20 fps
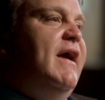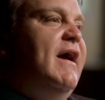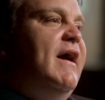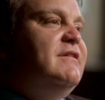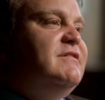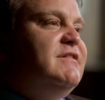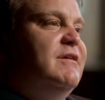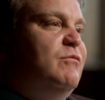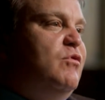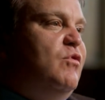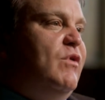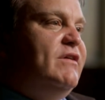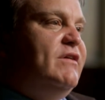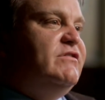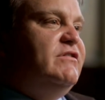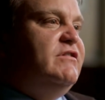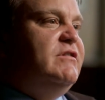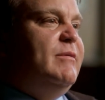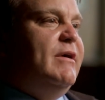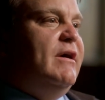ask him
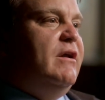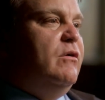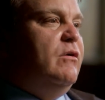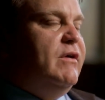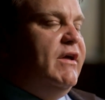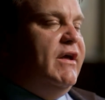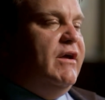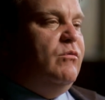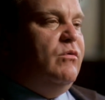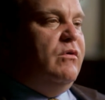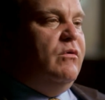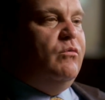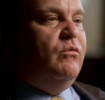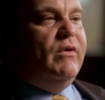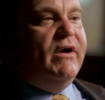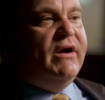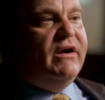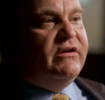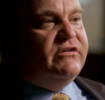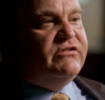questions about, okay, well,
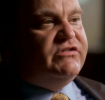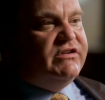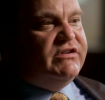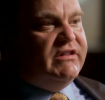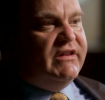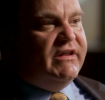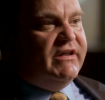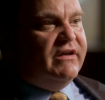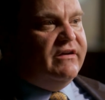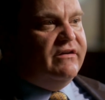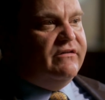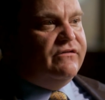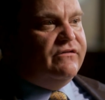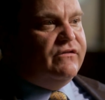where did she live?